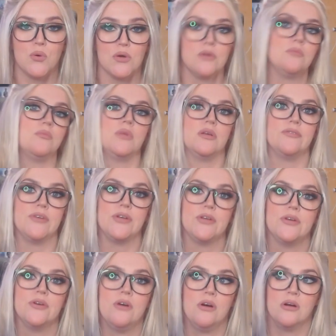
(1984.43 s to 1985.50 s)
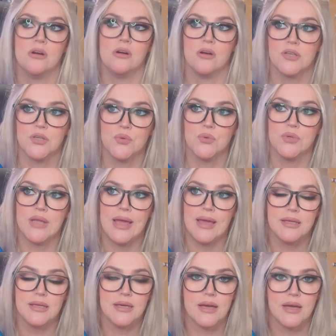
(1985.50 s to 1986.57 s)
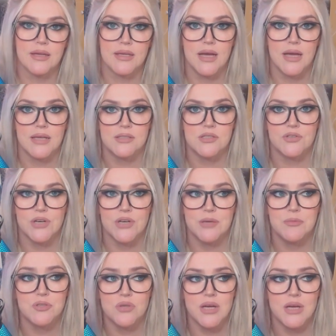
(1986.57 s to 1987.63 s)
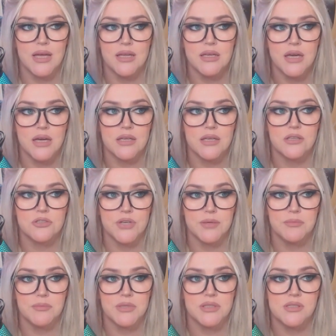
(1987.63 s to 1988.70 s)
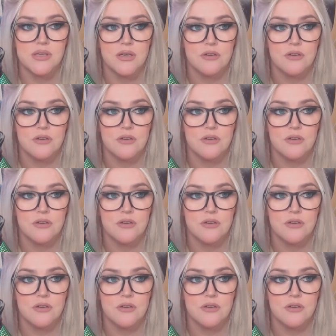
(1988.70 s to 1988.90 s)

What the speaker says: whenever you are undergoing any kind of cancer treatment or any kind of treatment